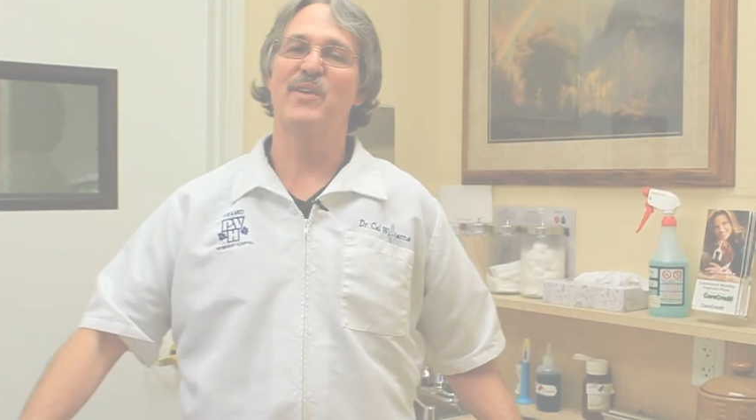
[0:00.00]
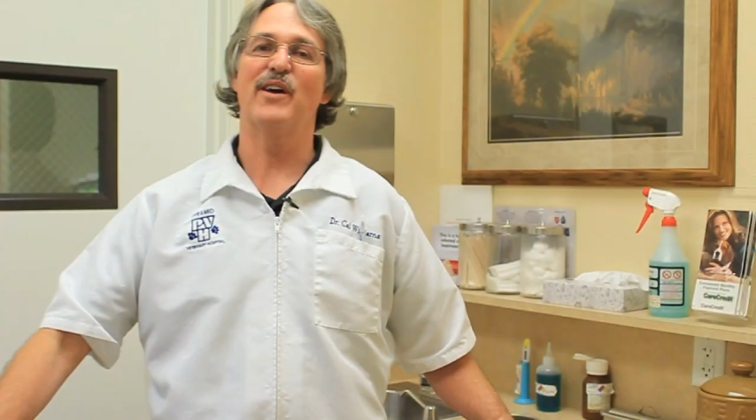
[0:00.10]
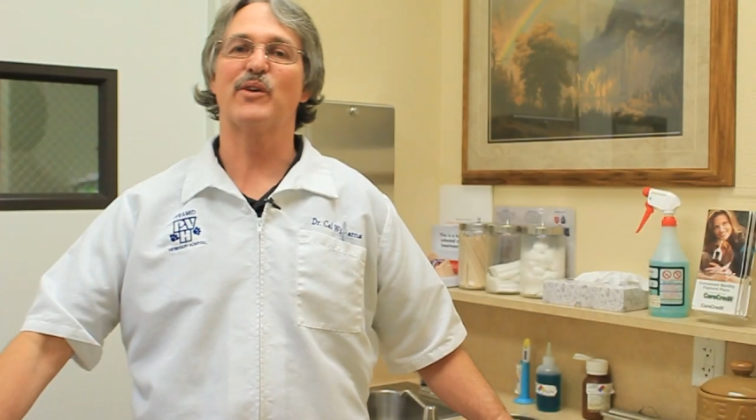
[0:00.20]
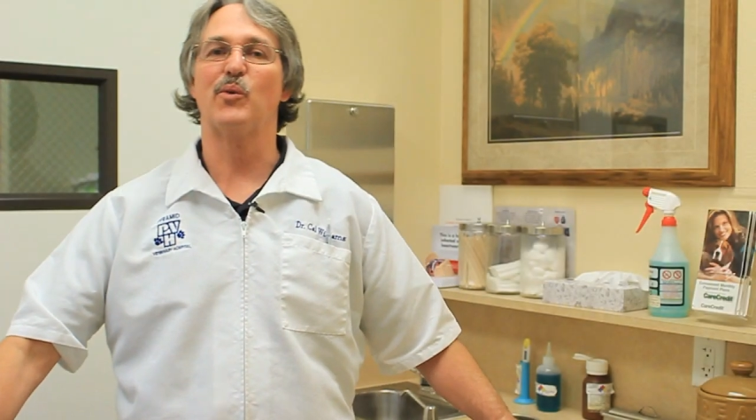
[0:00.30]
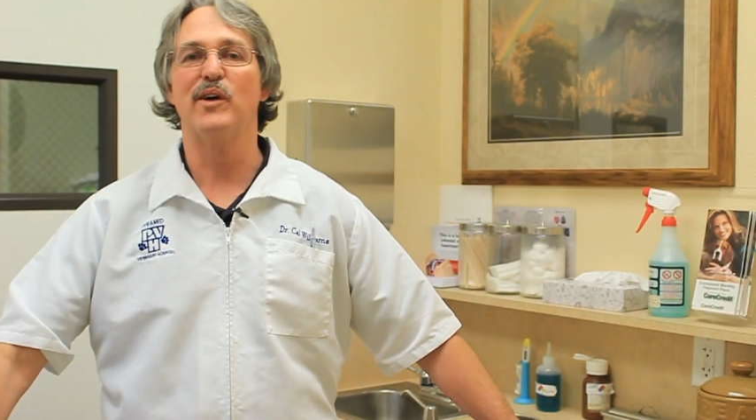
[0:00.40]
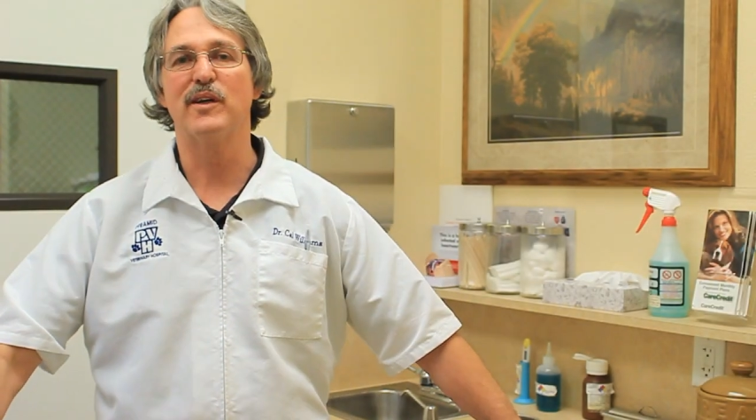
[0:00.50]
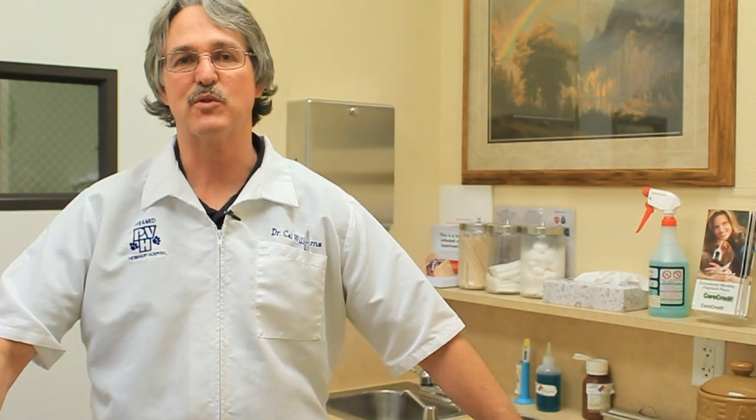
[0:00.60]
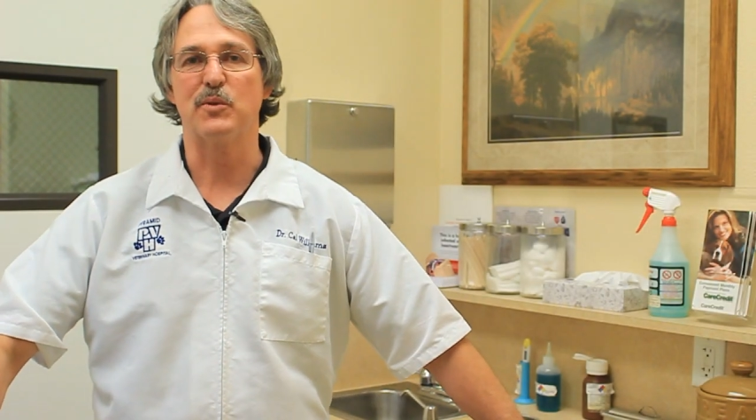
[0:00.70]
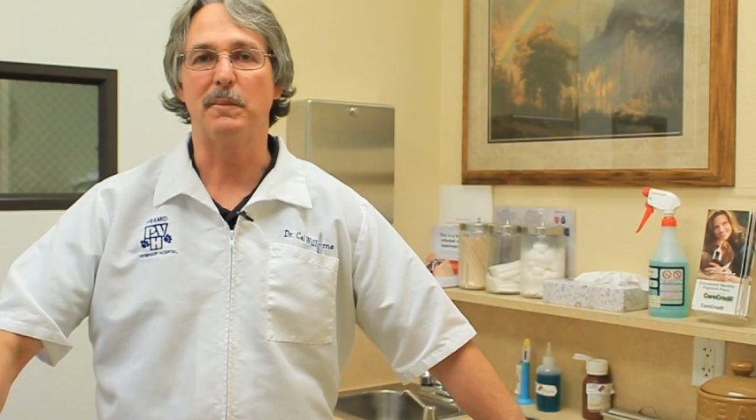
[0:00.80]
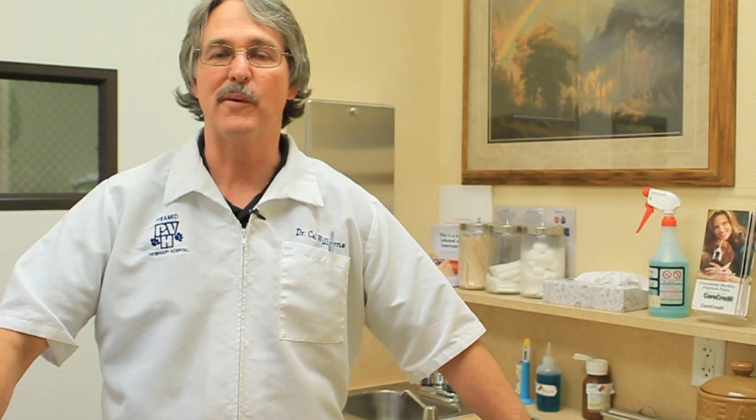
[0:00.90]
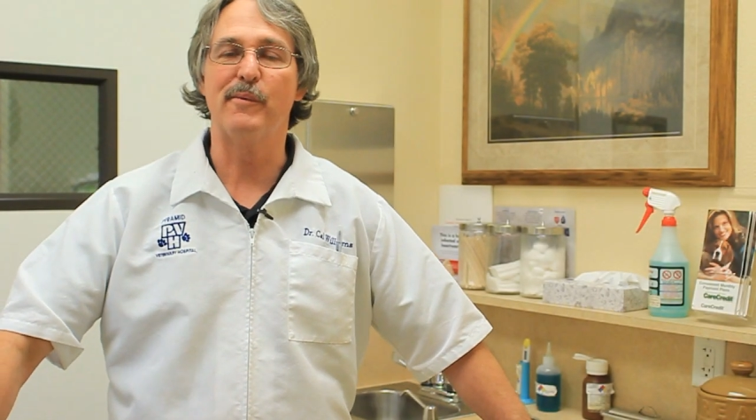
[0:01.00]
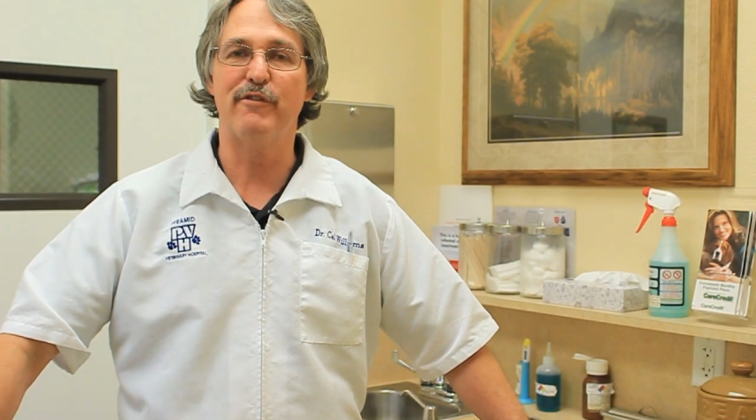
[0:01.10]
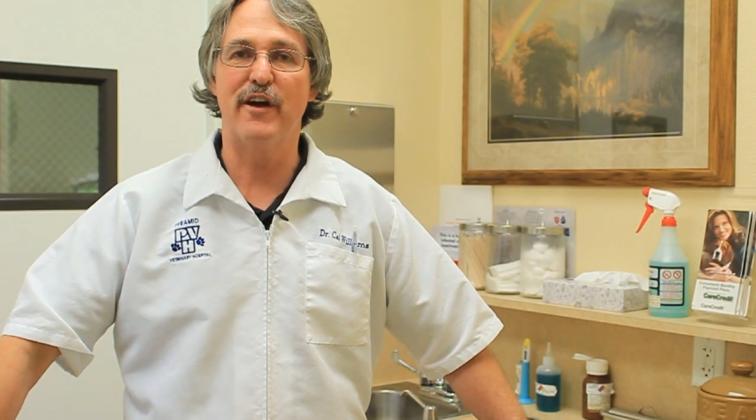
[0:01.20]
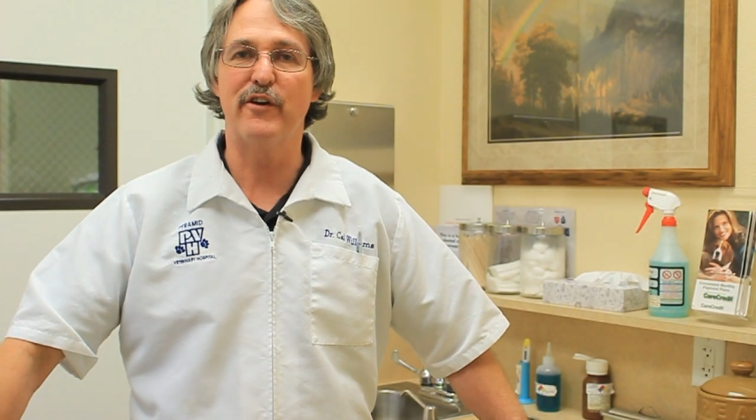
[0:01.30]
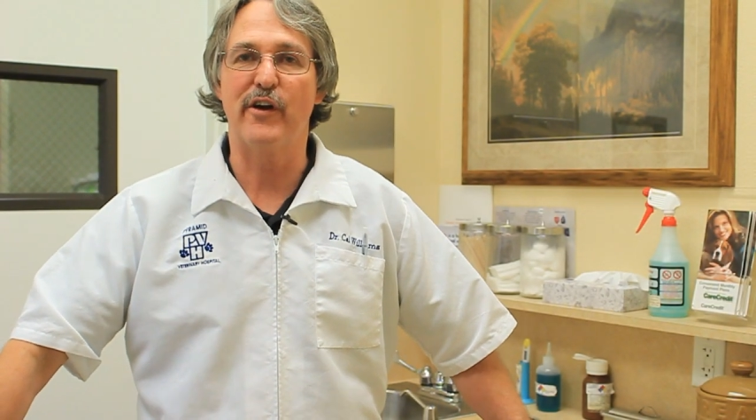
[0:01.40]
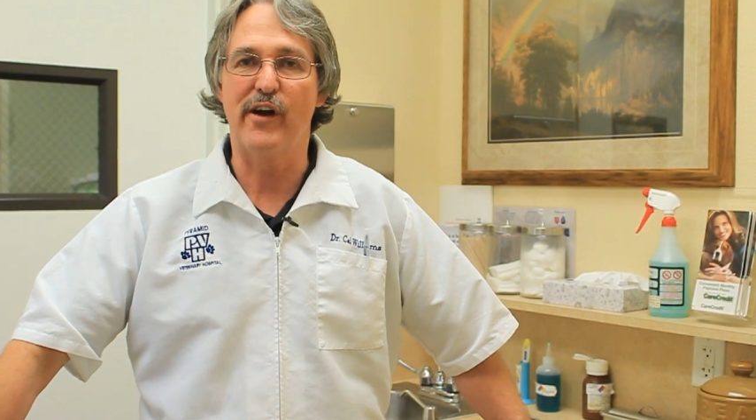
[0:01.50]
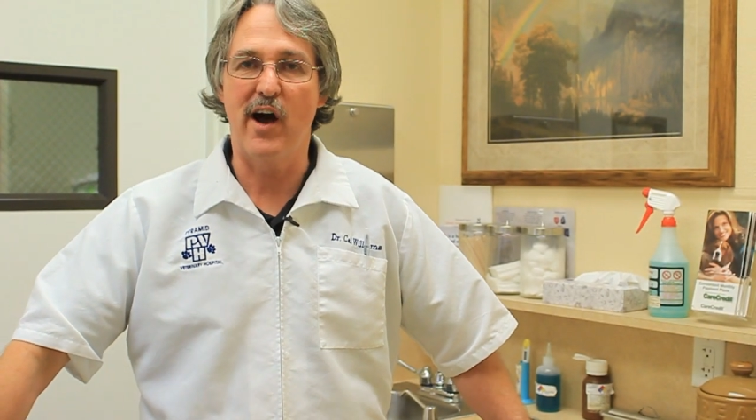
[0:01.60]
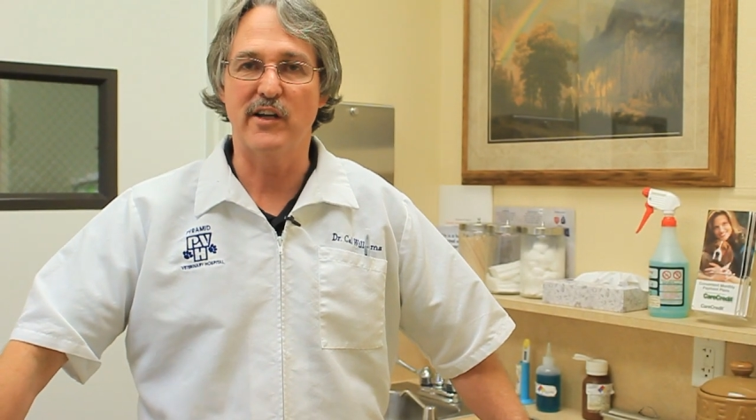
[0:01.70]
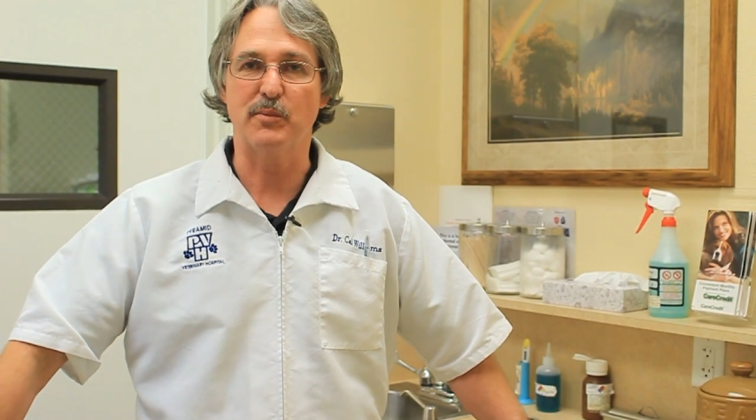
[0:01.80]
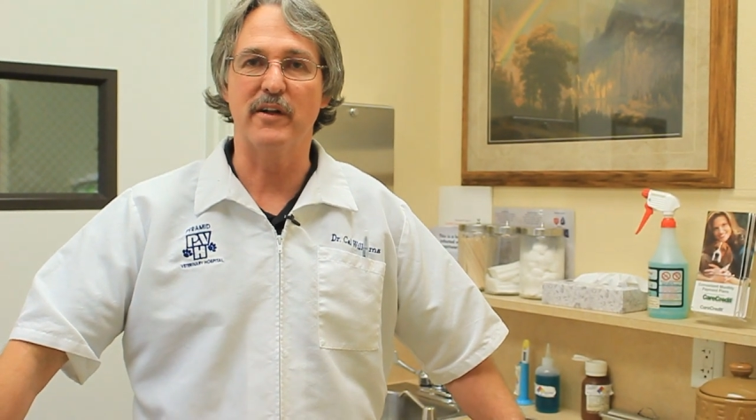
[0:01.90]
Dr. Williams with Pyramid Veterinary
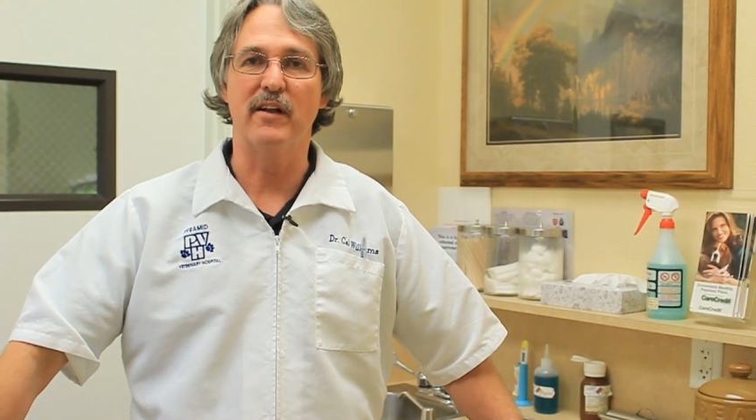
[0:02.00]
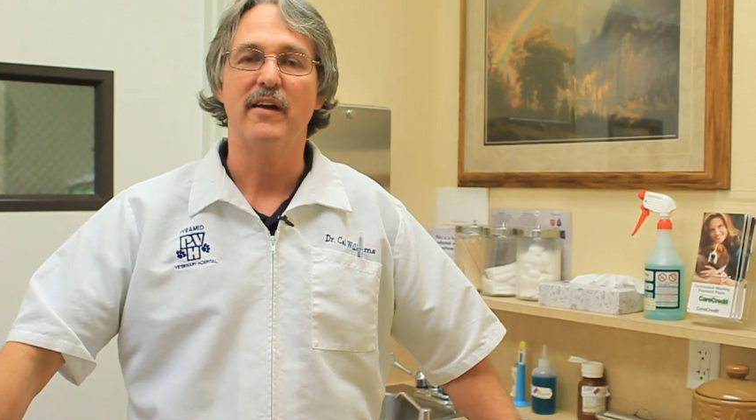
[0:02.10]
Hospital,